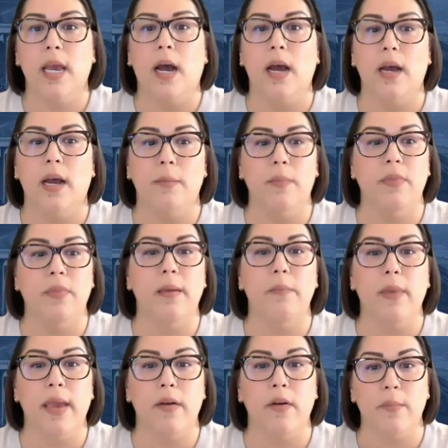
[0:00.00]
they
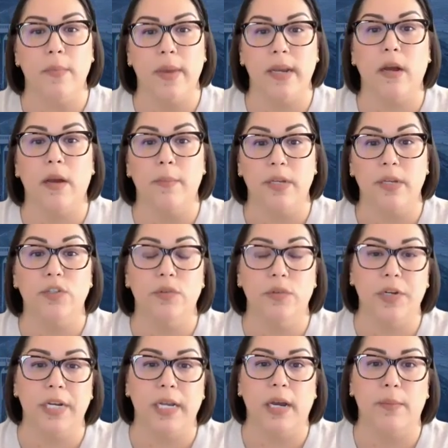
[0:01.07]
may or may not be
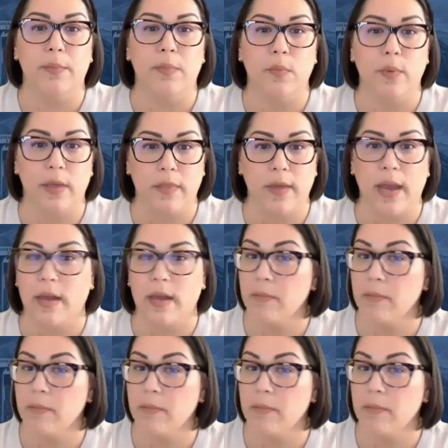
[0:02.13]
truing up with that.